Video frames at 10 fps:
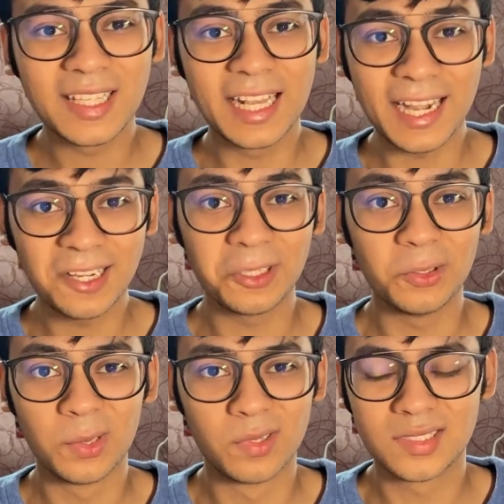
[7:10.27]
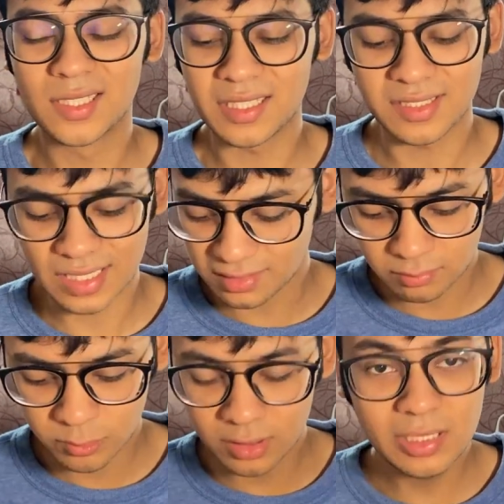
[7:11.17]
great universities, like
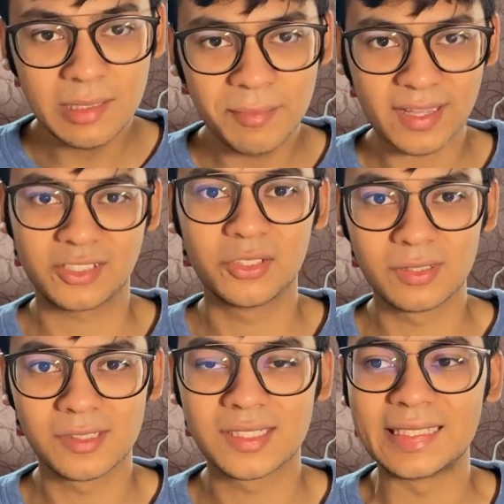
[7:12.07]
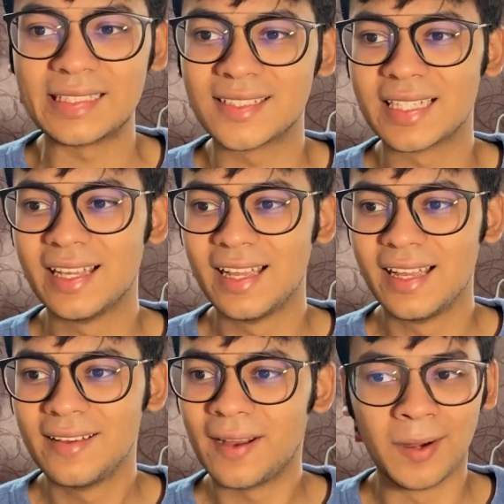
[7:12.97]
the best universities,
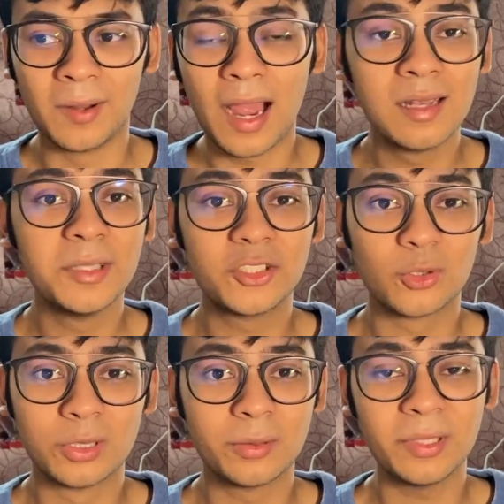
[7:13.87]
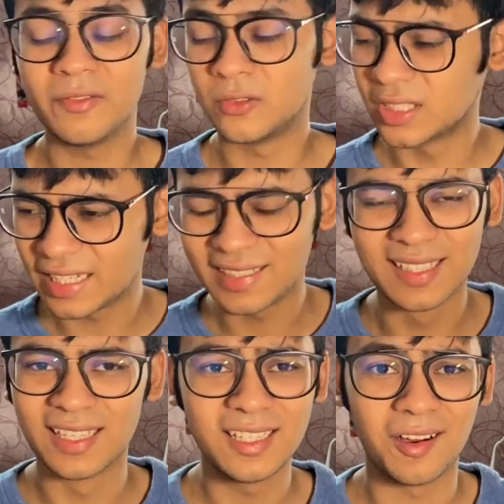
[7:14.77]
I'll be sure to be working
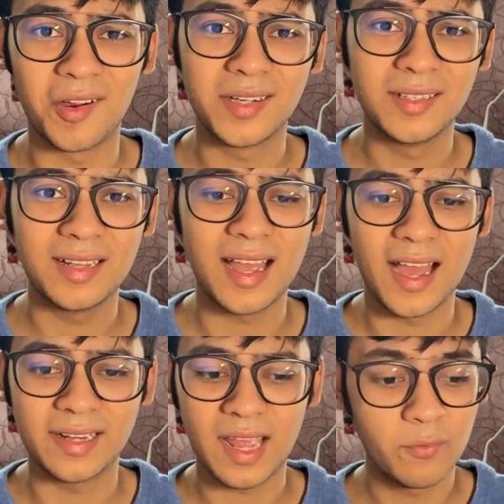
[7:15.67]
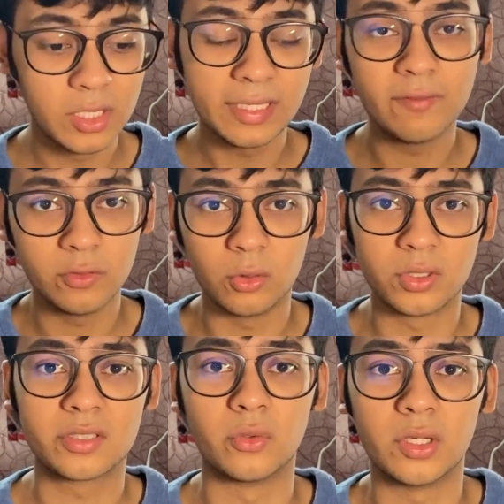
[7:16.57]
really hard, and I will leave no
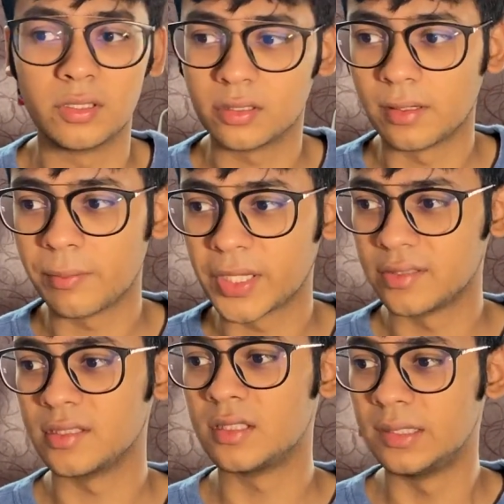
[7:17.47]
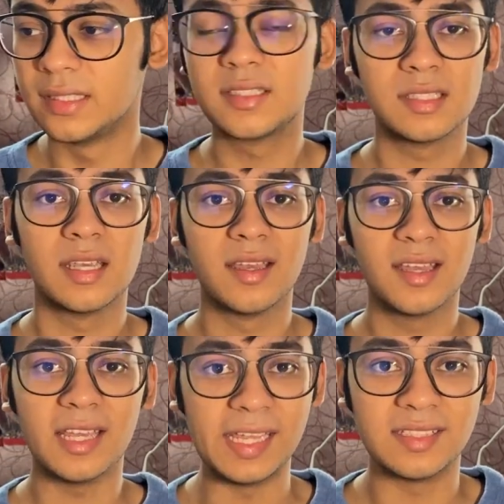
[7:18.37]
stone unturned, because this
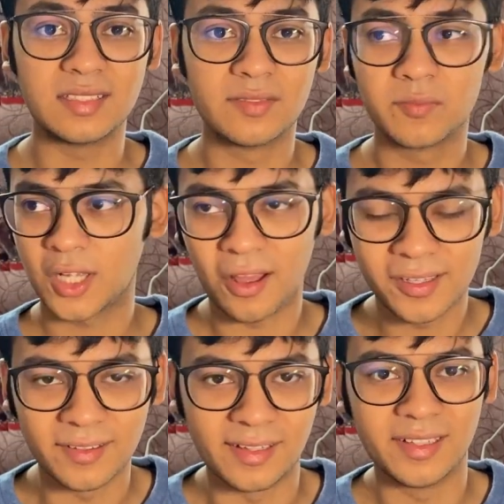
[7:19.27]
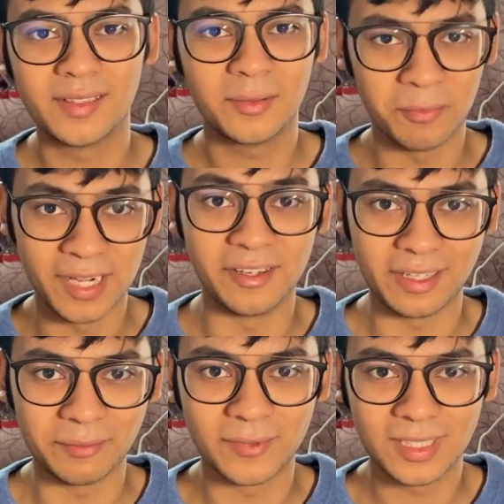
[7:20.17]
is currently my
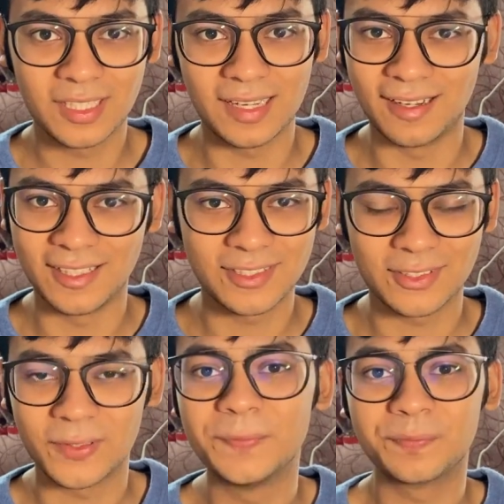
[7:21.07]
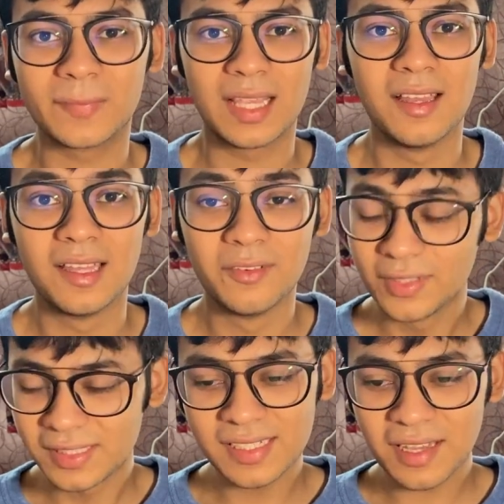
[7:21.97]
dream. So
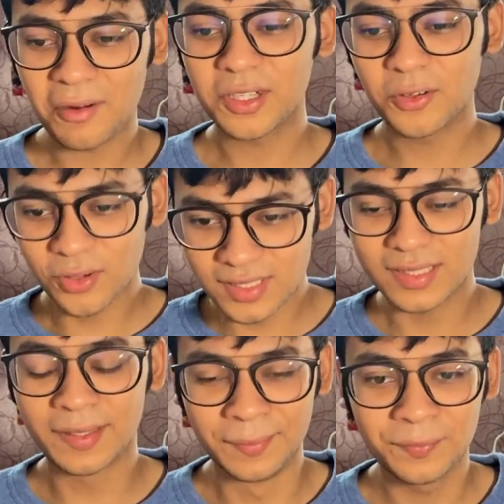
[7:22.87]
we'll see how it goes.